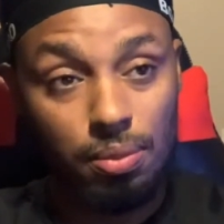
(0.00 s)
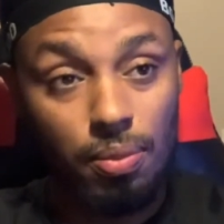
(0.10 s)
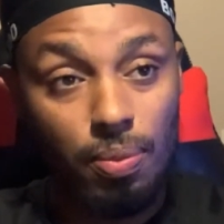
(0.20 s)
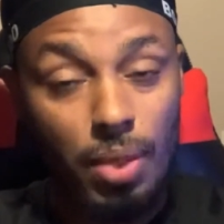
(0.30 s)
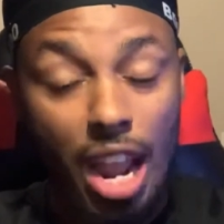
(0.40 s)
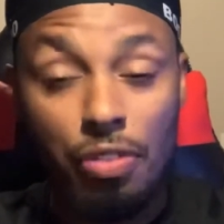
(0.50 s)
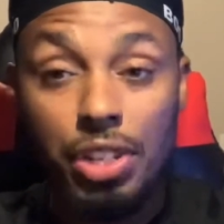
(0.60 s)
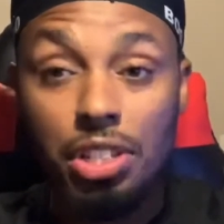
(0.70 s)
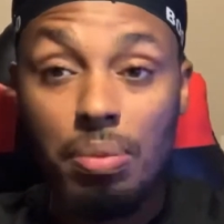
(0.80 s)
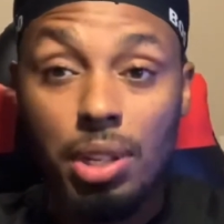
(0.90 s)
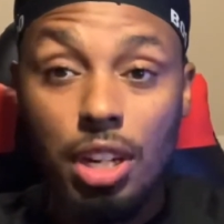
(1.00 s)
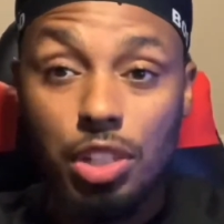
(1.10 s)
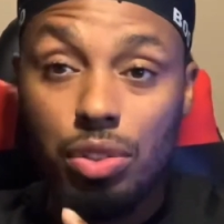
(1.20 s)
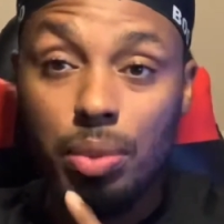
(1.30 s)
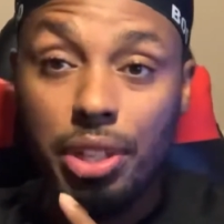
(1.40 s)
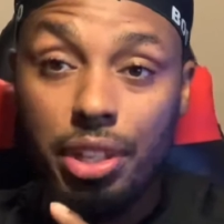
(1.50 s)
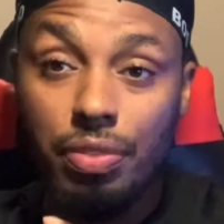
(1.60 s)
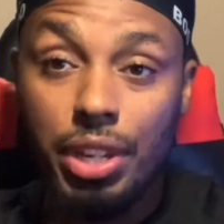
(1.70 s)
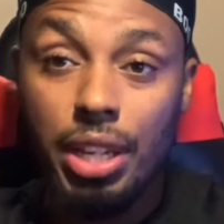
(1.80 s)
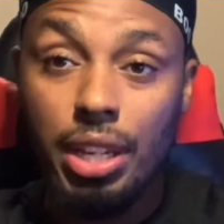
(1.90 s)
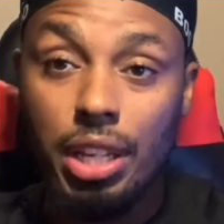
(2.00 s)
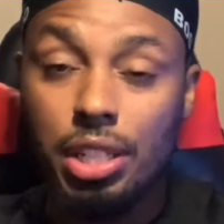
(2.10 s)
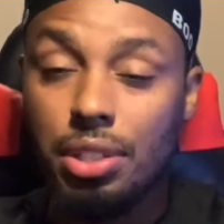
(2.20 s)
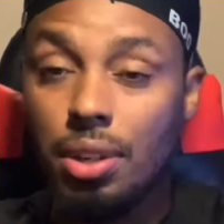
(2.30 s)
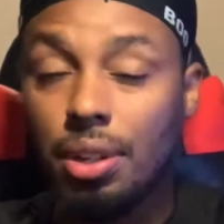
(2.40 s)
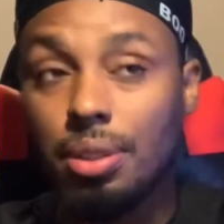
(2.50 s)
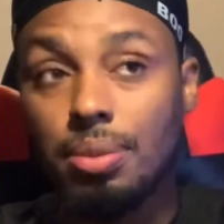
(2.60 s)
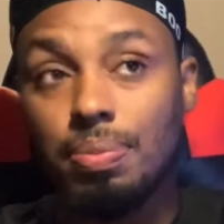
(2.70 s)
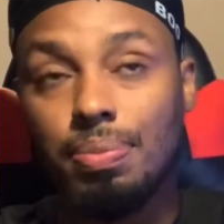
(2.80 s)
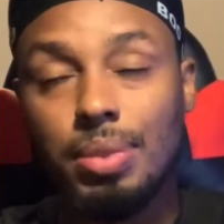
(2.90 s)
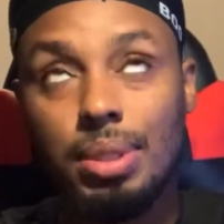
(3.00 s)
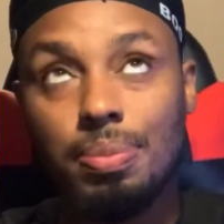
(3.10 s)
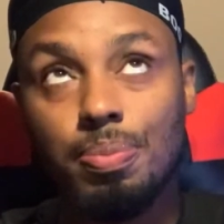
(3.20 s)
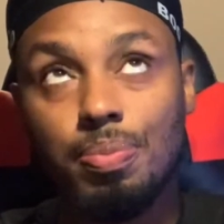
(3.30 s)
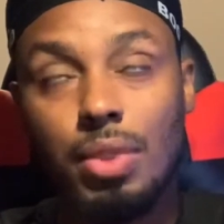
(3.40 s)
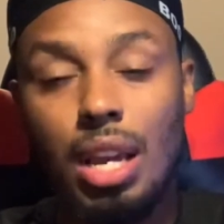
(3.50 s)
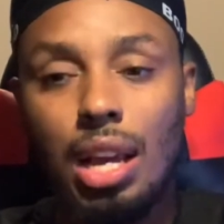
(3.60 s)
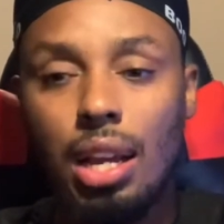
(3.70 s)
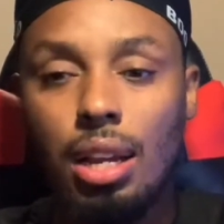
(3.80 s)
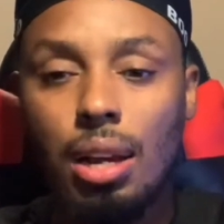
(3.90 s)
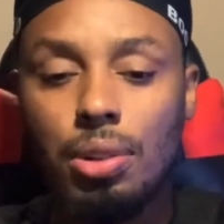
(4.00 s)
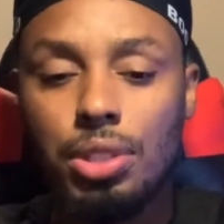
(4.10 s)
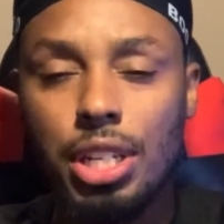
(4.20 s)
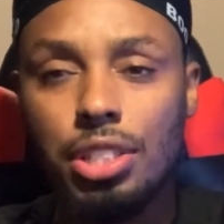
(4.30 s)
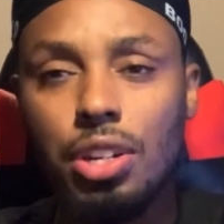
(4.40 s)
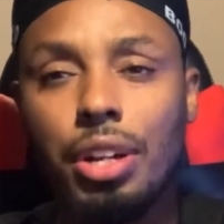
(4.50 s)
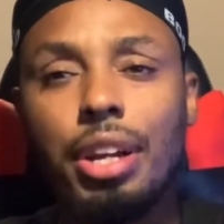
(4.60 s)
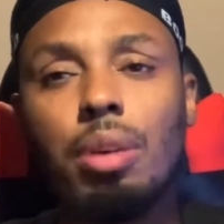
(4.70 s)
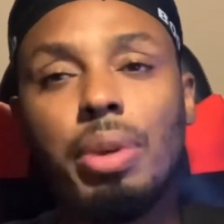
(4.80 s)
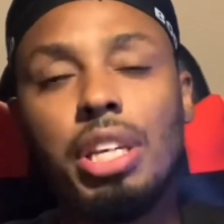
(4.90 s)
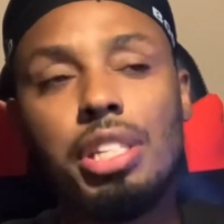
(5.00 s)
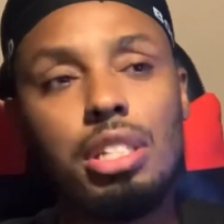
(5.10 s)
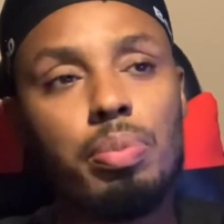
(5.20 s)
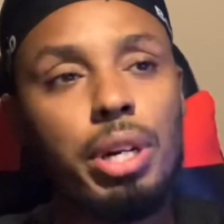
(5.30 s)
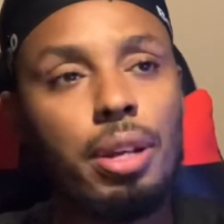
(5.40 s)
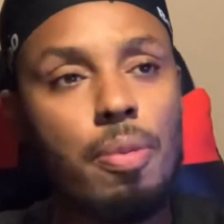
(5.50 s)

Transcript: Now, if it's something that you believe in, it's gonna, I don't say it's gonna come easy, but